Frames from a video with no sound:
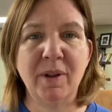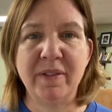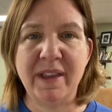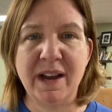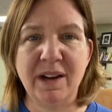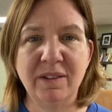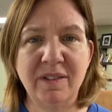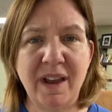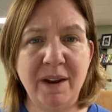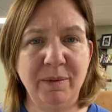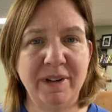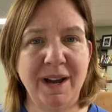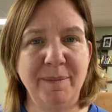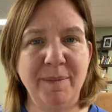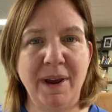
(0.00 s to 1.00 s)
on the outside would
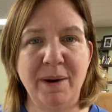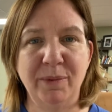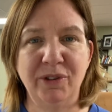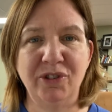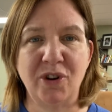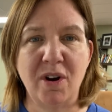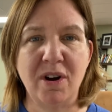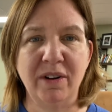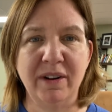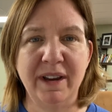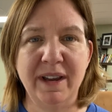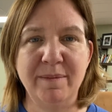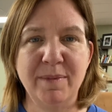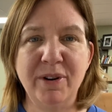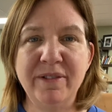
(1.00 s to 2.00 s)
tell me I was strong
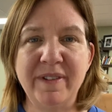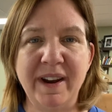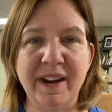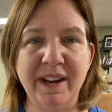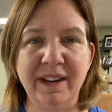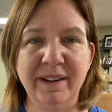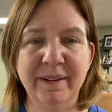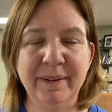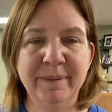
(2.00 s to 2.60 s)
and motivating.